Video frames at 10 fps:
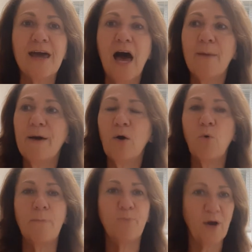about
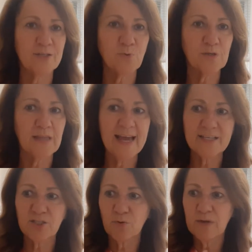what boys were like.
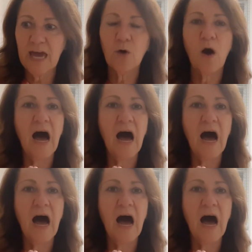So now